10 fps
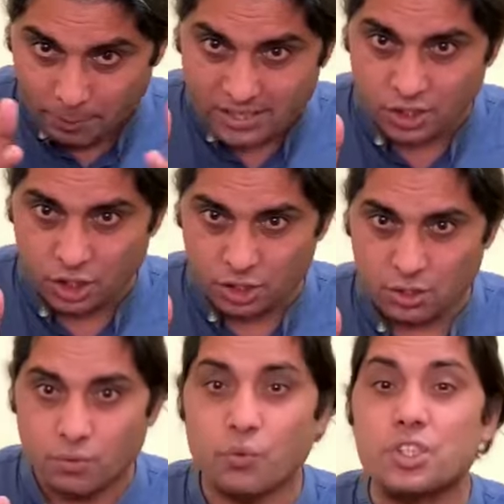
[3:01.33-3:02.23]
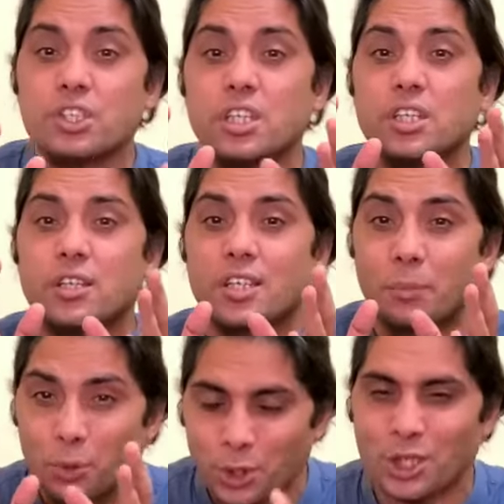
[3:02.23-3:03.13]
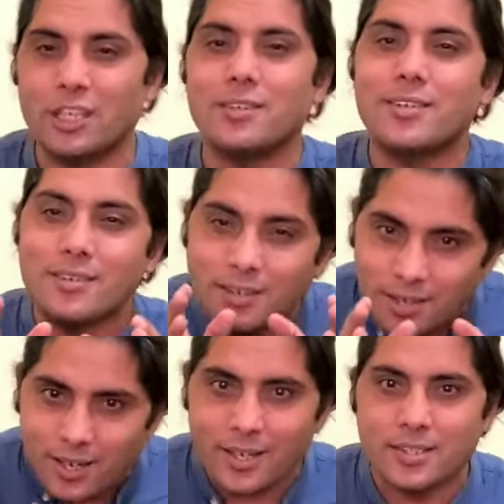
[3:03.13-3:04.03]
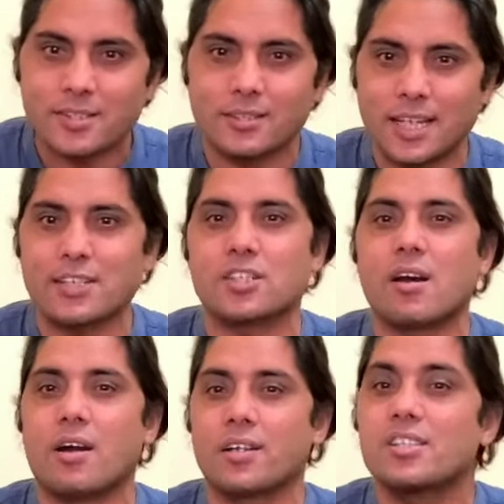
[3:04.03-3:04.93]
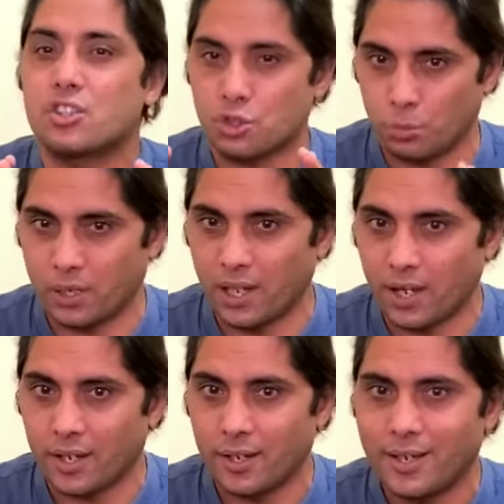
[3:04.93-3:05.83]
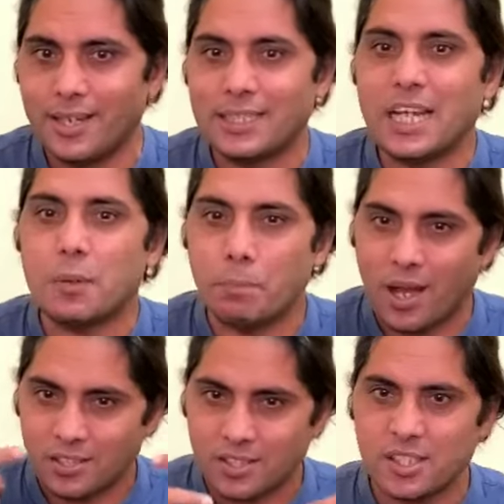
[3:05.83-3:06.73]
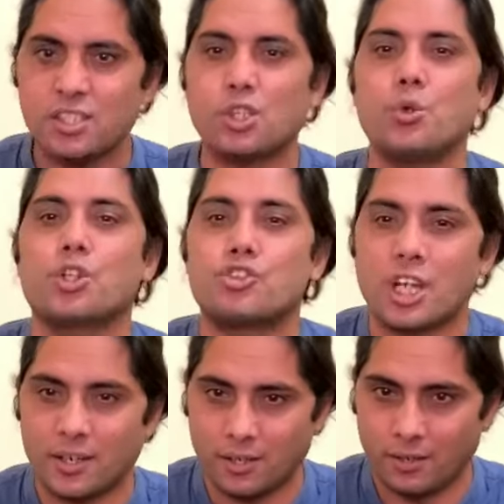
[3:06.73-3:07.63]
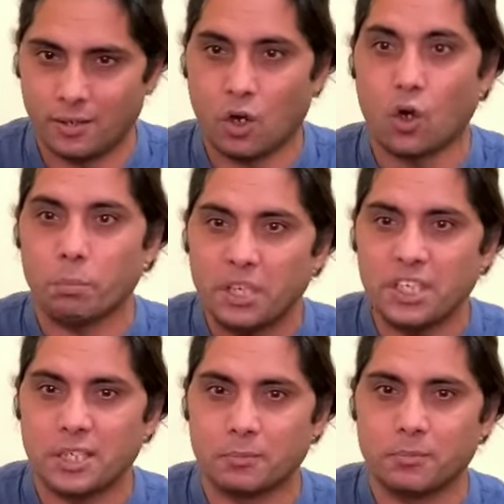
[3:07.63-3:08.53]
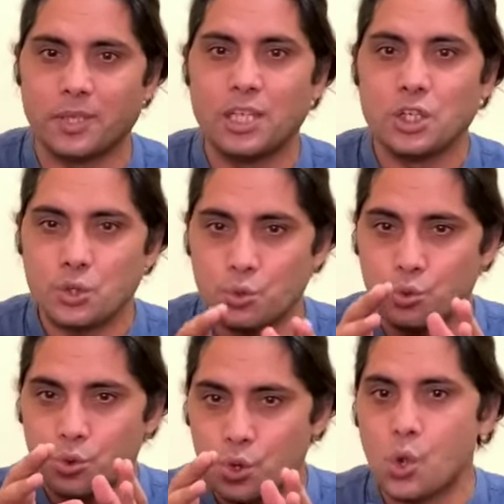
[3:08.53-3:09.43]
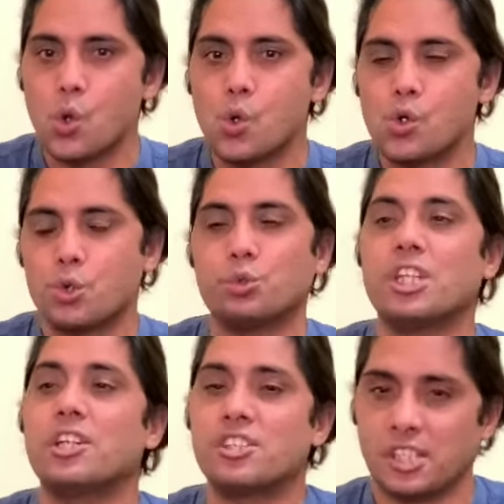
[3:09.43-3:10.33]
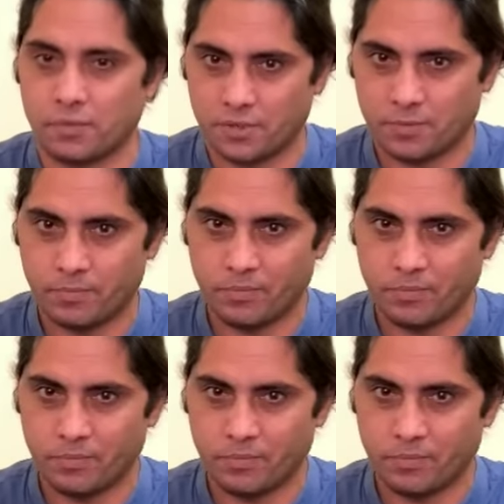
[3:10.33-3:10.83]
the message which the communicator creates, that's called stimuli, that passes through a channel or medium to go to the receiver.